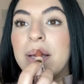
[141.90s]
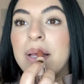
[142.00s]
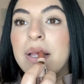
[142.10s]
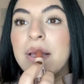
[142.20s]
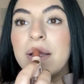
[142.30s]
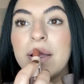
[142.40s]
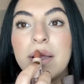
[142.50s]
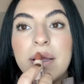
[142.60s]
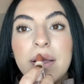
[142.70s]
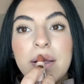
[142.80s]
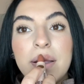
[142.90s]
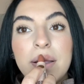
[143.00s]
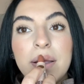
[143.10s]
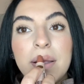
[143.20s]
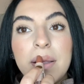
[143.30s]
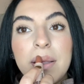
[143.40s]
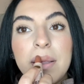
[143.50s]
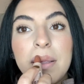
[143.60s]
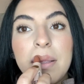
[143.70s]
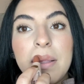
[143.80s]

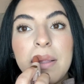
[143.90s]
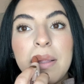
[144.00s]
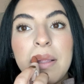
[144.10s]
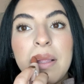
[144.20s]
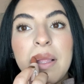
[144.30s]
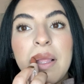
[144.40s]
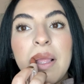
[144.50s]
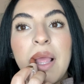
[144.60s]
No one is speaking in this clip.